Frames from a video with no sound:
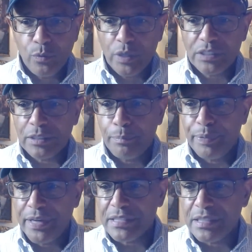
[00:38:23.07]
What's the
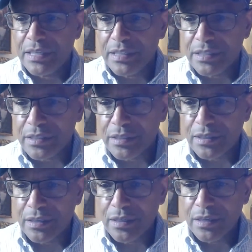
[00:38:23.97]
business?
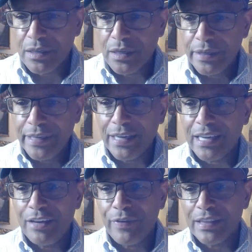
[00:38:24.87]
Yeah,
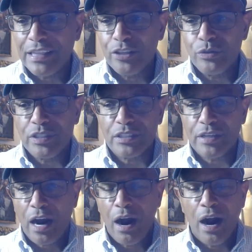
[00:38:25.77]
Keith, I think you just
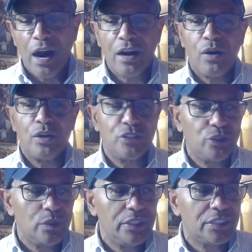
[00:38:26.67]
hard on
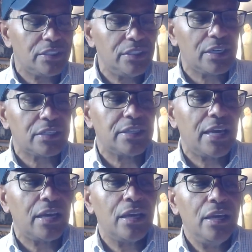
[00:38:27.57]
Julius
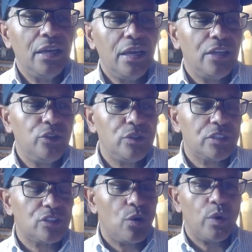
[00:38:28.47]
Nutsack and you
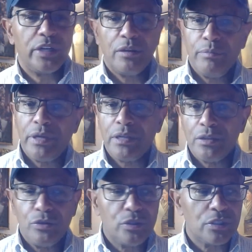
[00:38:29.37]
just don't want to admit
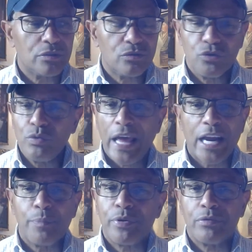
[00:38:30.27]
it. You like
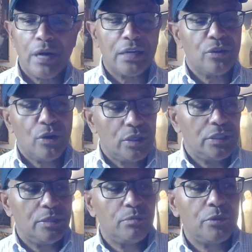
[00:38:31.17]
a piranha
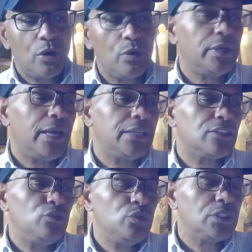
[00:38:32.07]
on them gonads
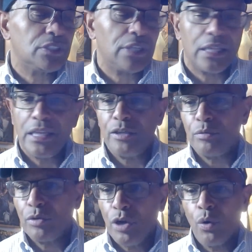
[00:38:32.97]
and you just not letting
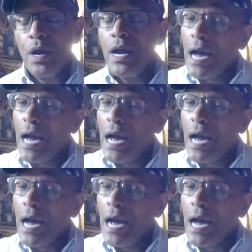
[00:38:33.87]
them go.